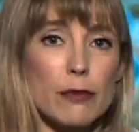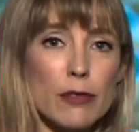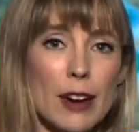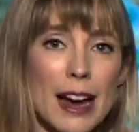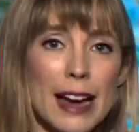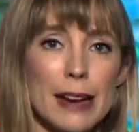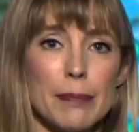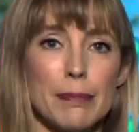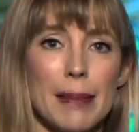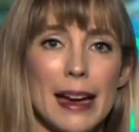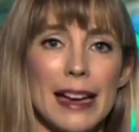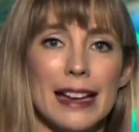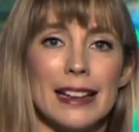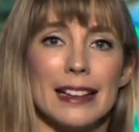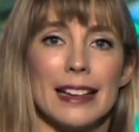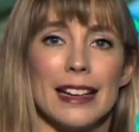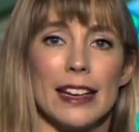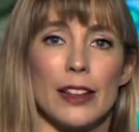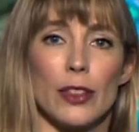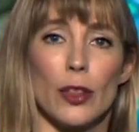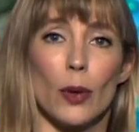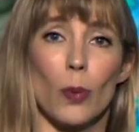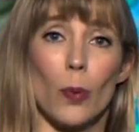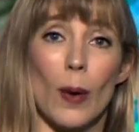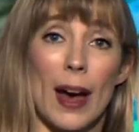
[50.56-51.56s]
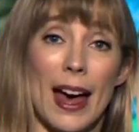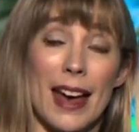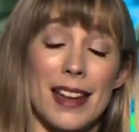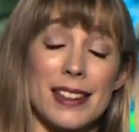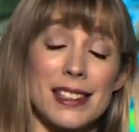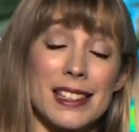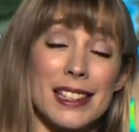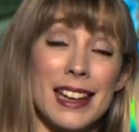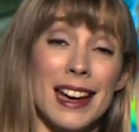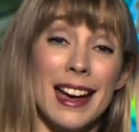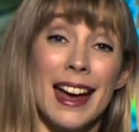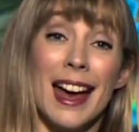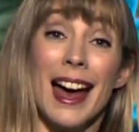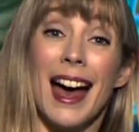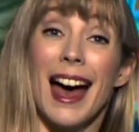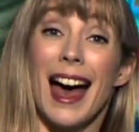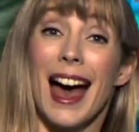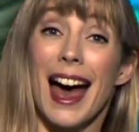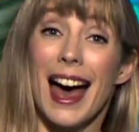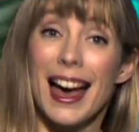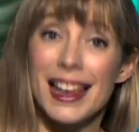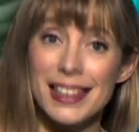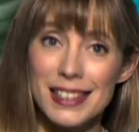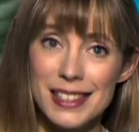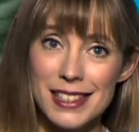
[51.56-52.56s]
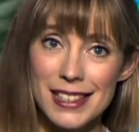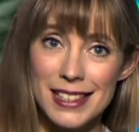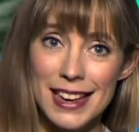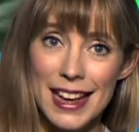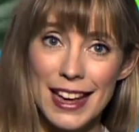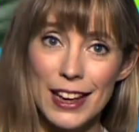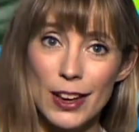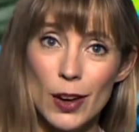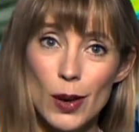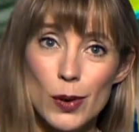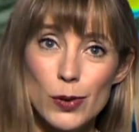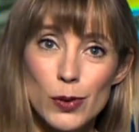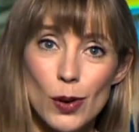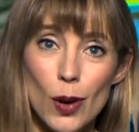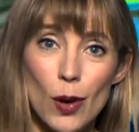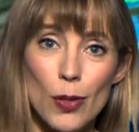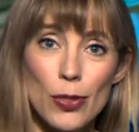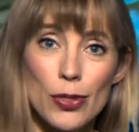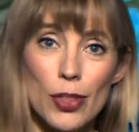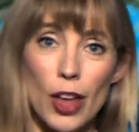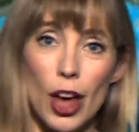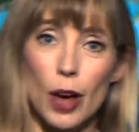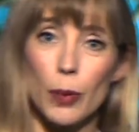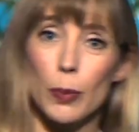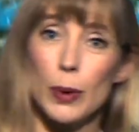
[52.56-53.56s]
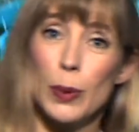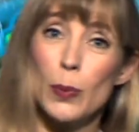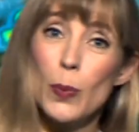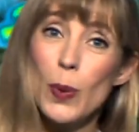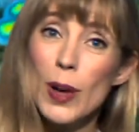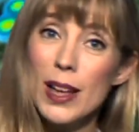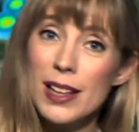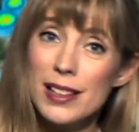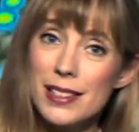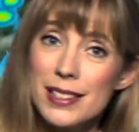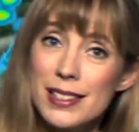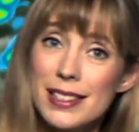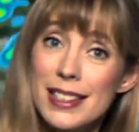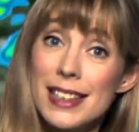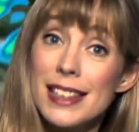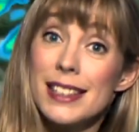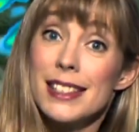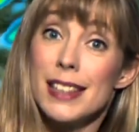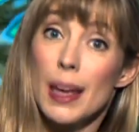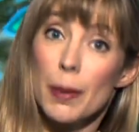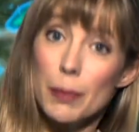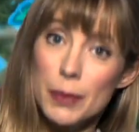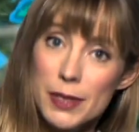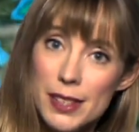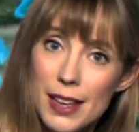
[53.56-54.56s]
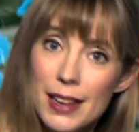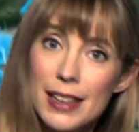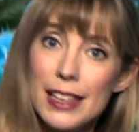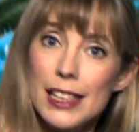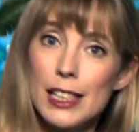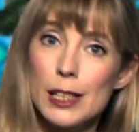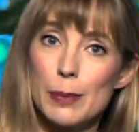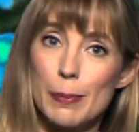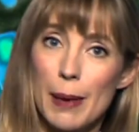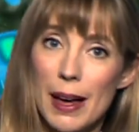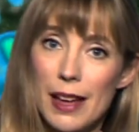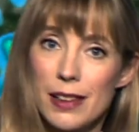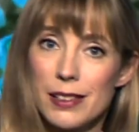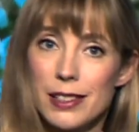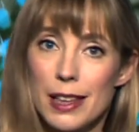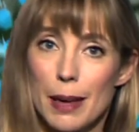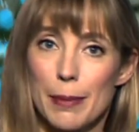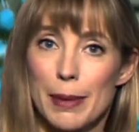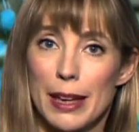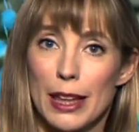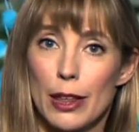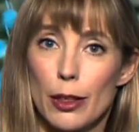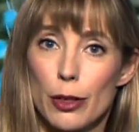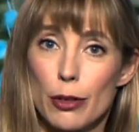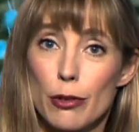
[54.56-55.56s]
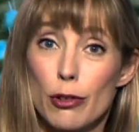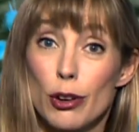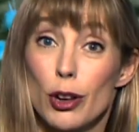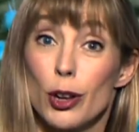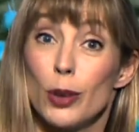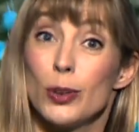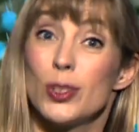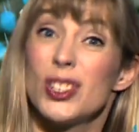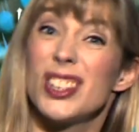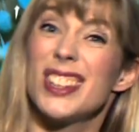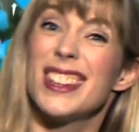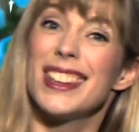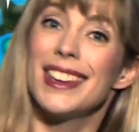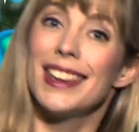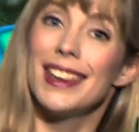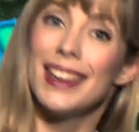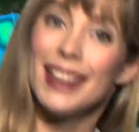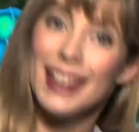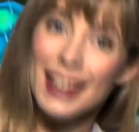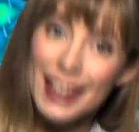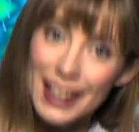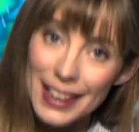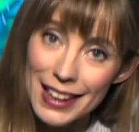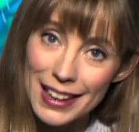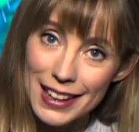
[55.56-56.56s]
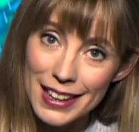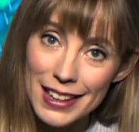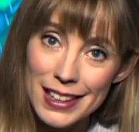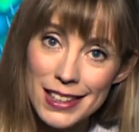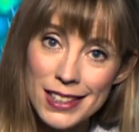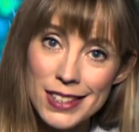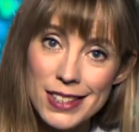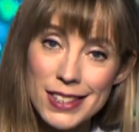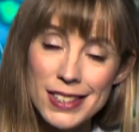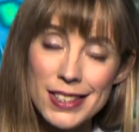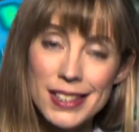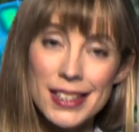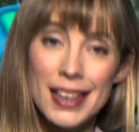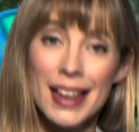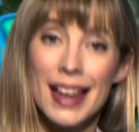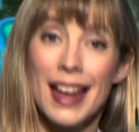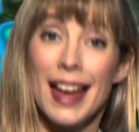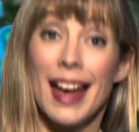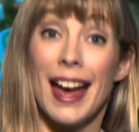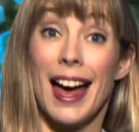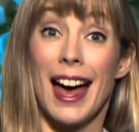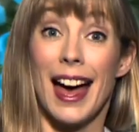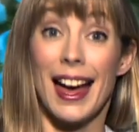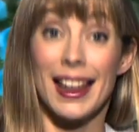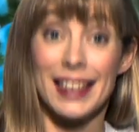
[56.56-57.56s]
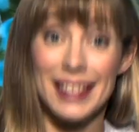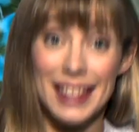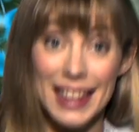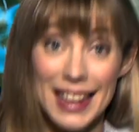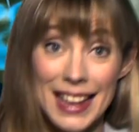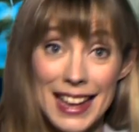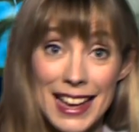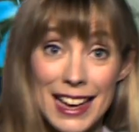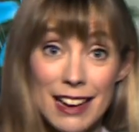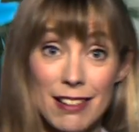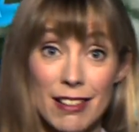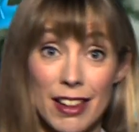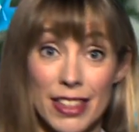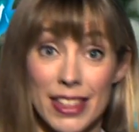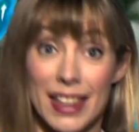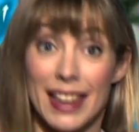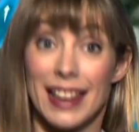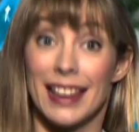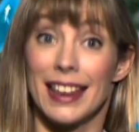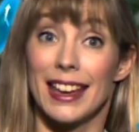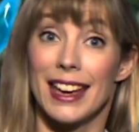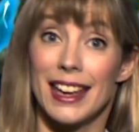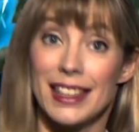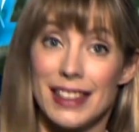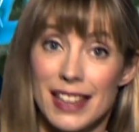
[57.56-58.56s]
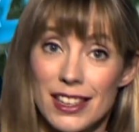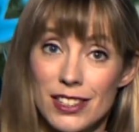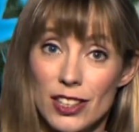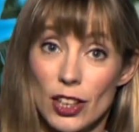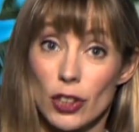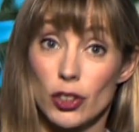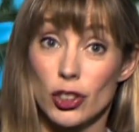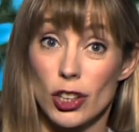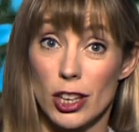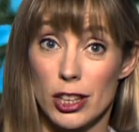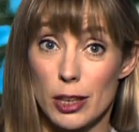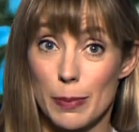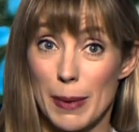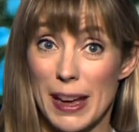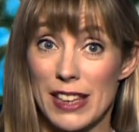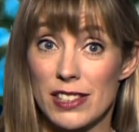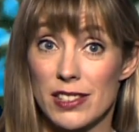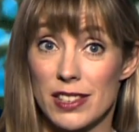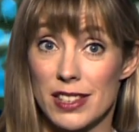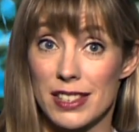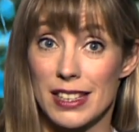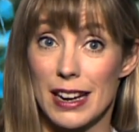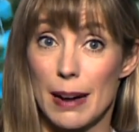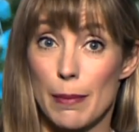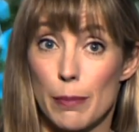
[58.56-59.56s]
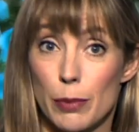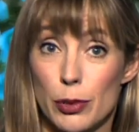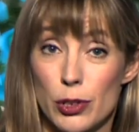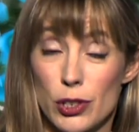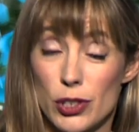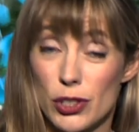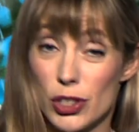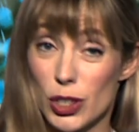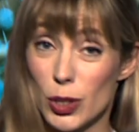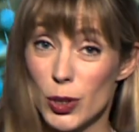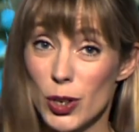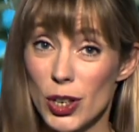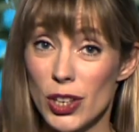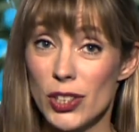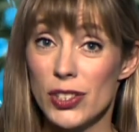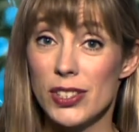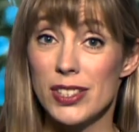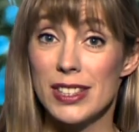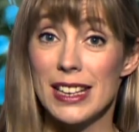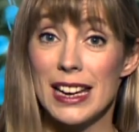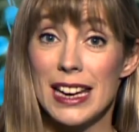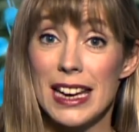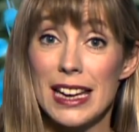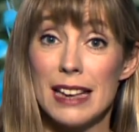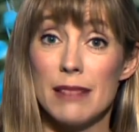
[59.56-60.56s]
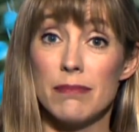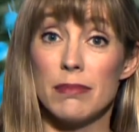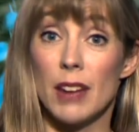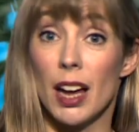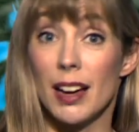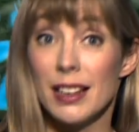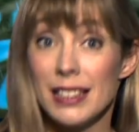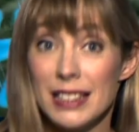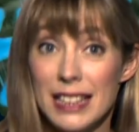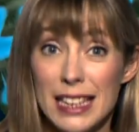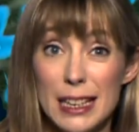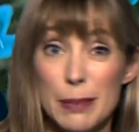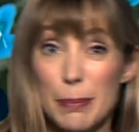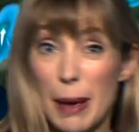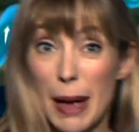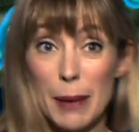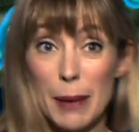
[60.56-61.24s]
of rain, mainly in the west. As the day goes on, though, we will see some sunny spells coming through to the east. And here, I think, in that sunshine, the best of the temperatures. You could see 19,